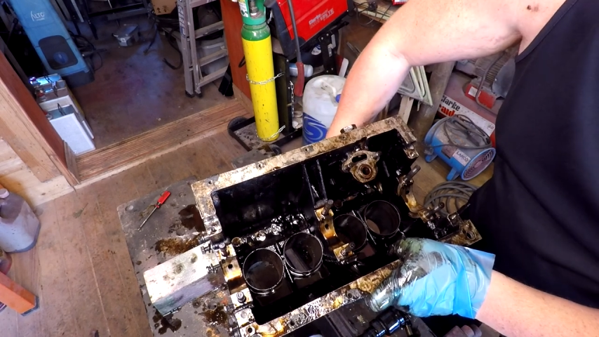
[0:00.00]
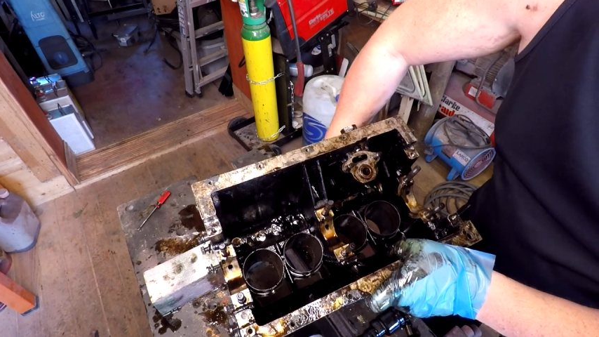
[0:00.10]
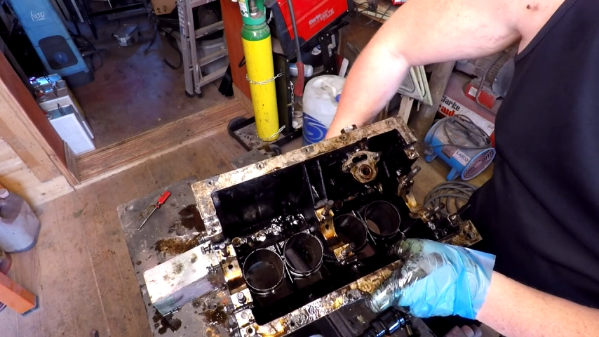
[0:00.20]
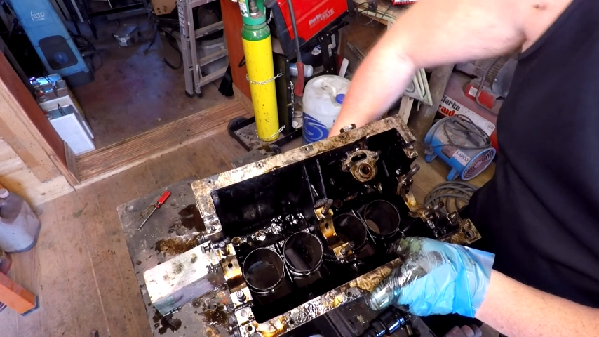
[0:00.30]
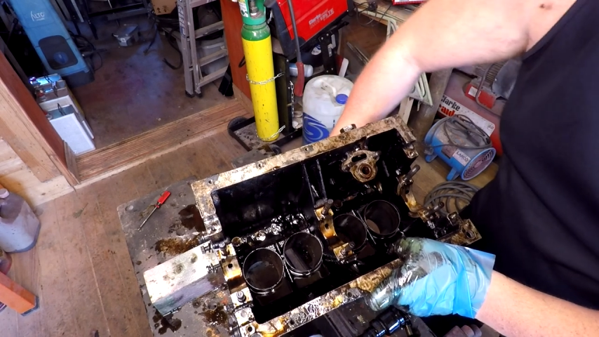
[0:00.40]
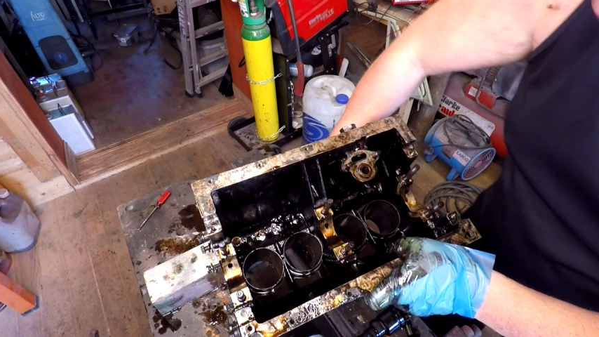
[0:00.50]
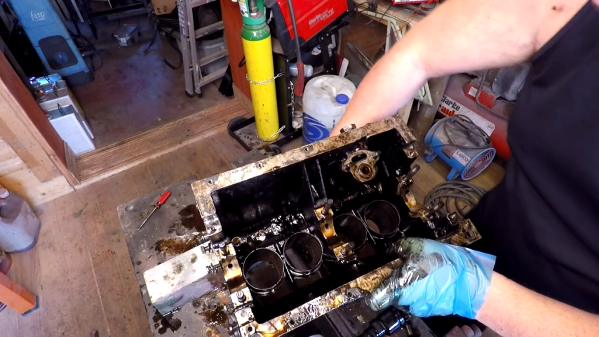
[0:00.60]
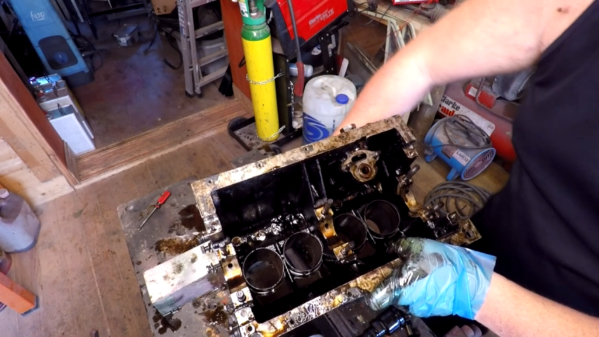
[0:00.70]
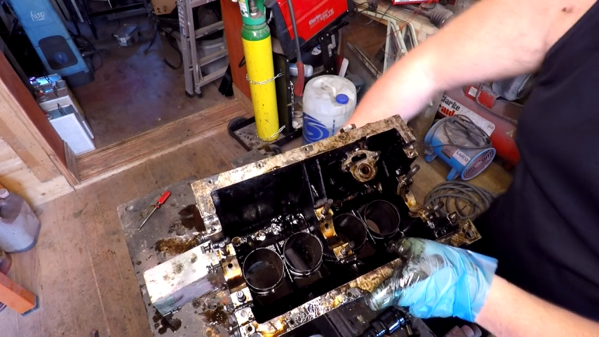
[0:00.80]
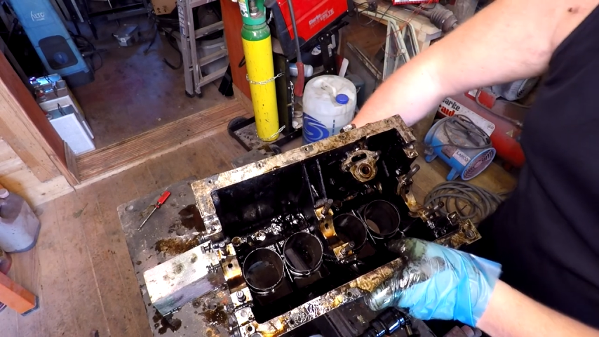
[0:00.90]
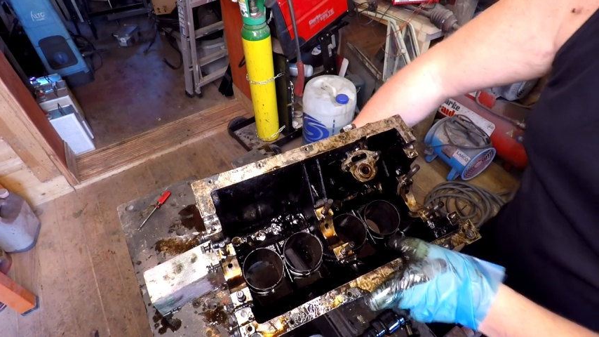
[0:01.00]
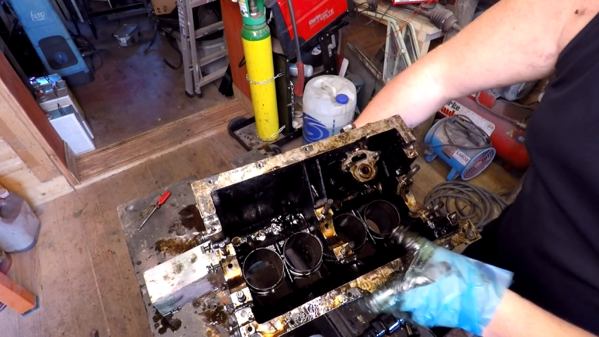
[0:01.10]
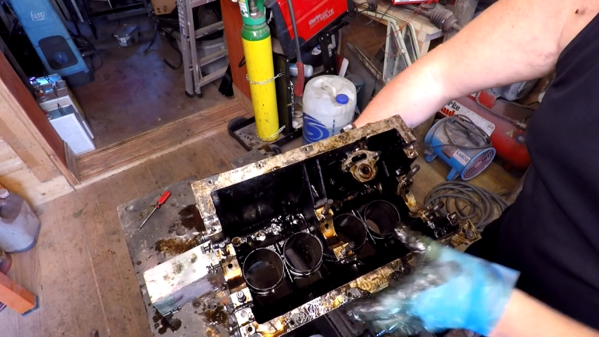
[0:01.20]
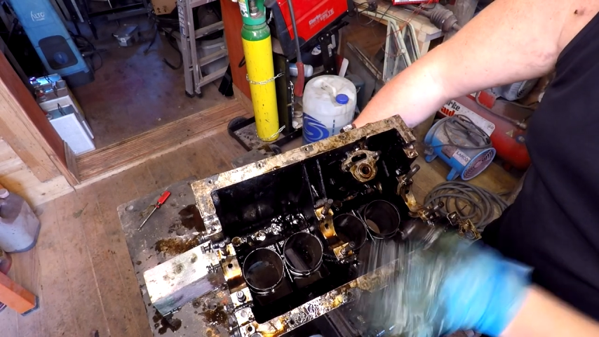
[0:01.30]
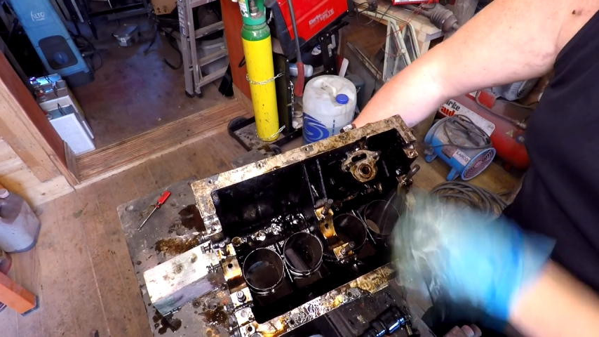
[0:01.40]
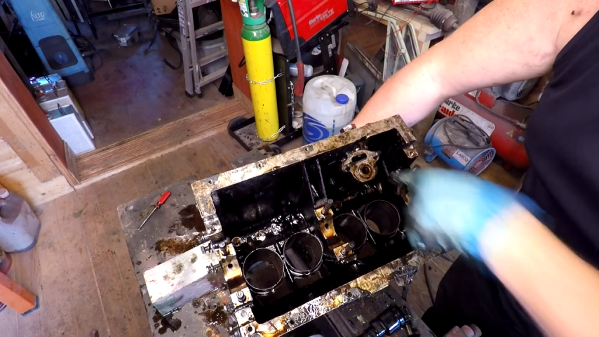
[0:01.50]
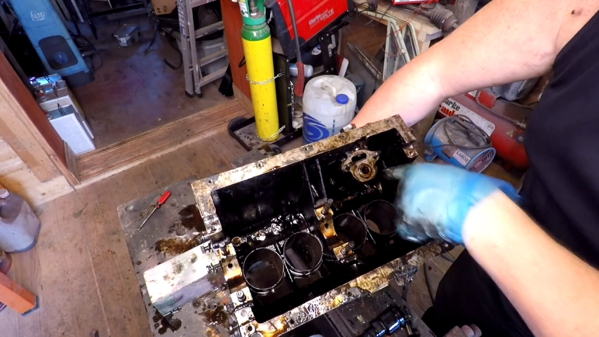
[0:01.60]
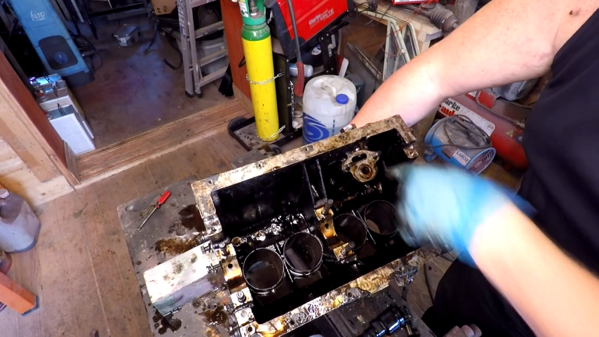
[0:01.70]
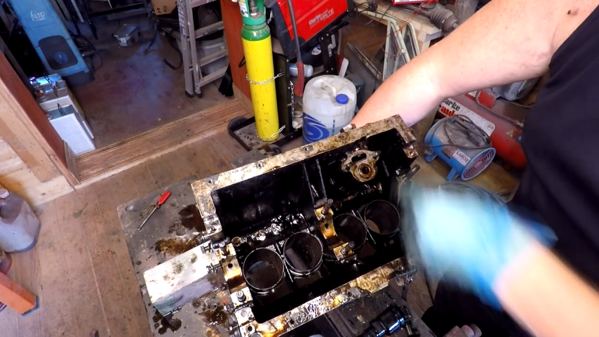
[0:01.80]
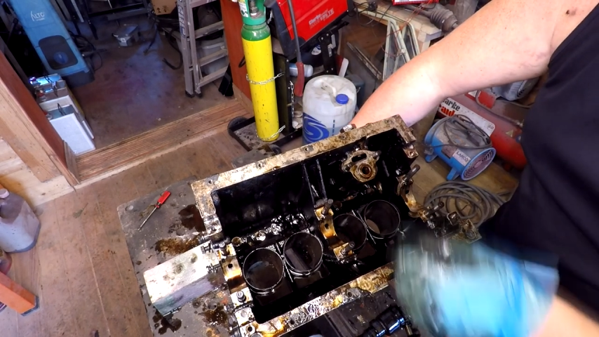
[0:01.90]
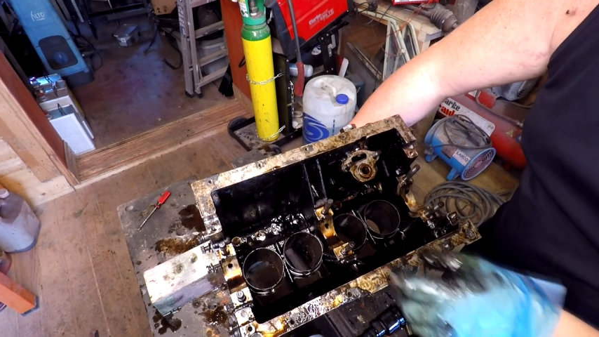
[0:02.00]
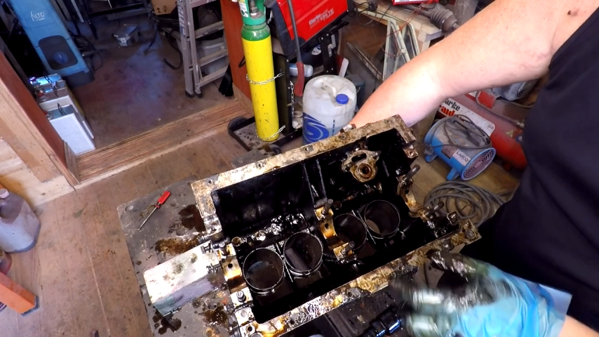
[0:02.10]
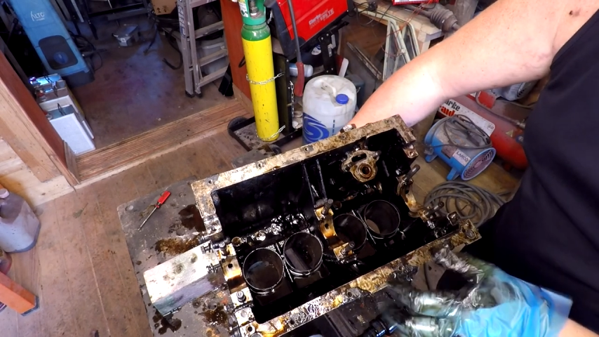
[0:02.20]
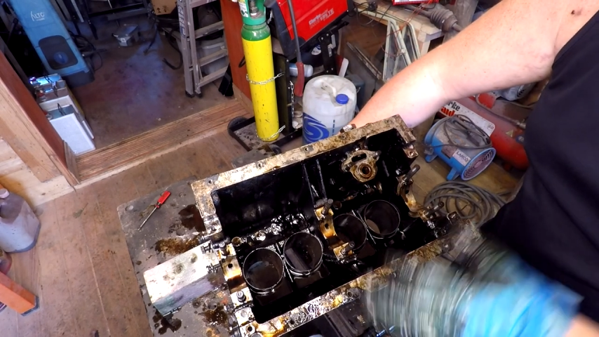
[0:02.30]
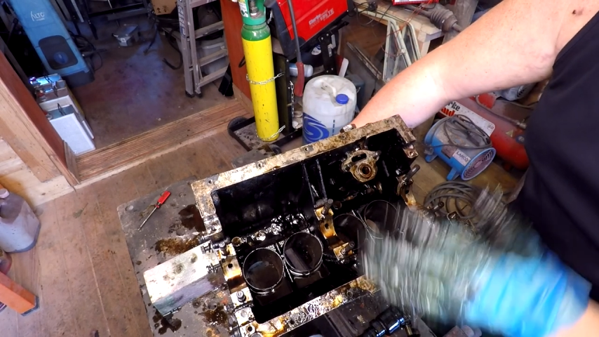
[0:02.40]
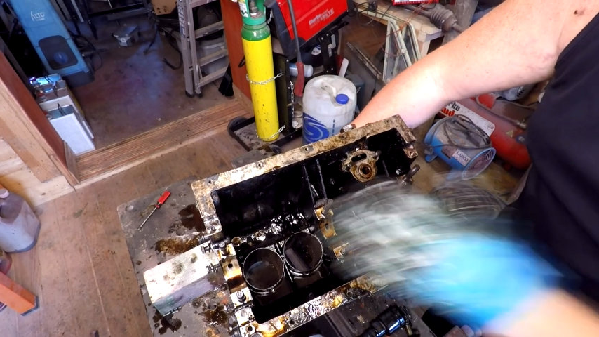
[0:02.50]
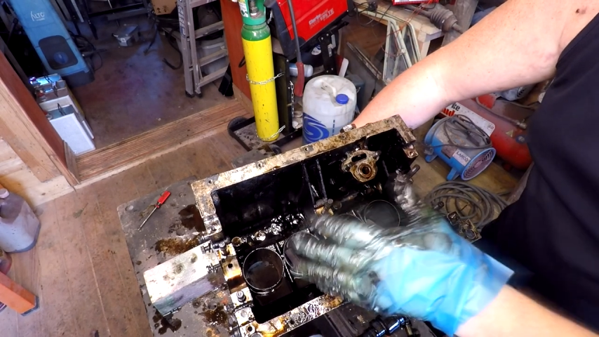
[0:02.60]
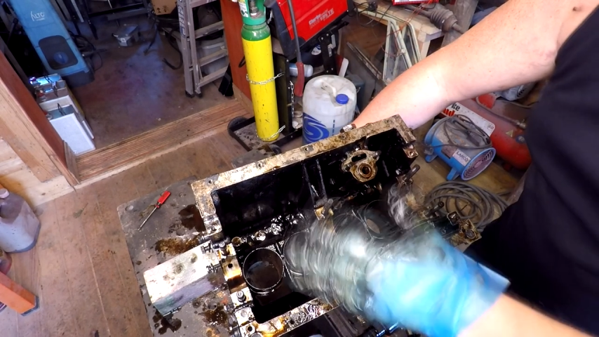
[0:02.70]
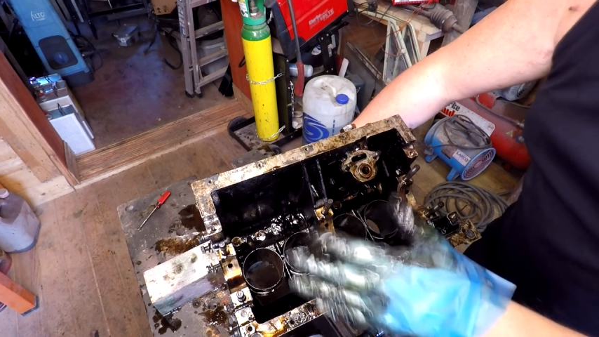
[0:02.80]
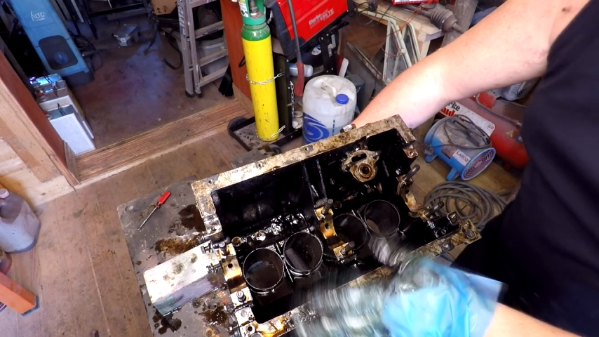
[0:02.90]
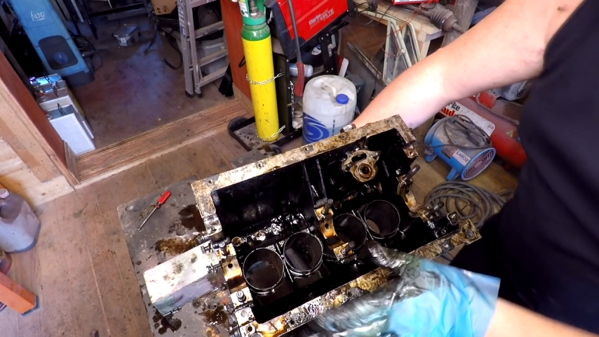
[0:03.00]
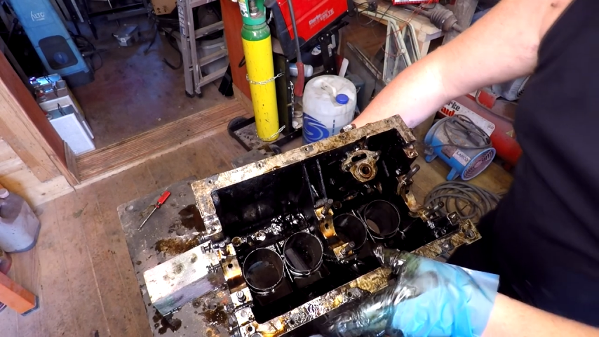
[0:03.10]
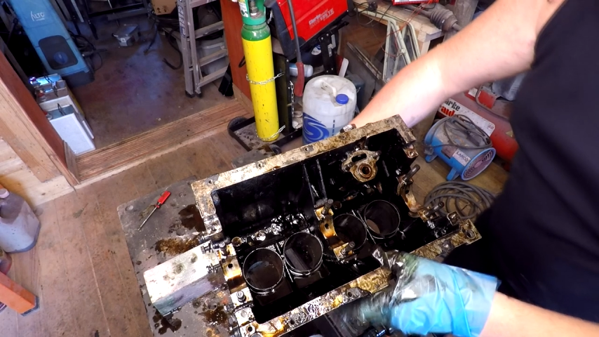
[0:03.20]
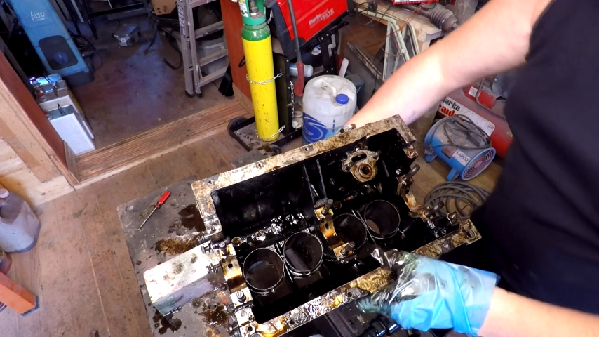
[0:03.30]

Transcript: No face is visible, so there are no lips to read.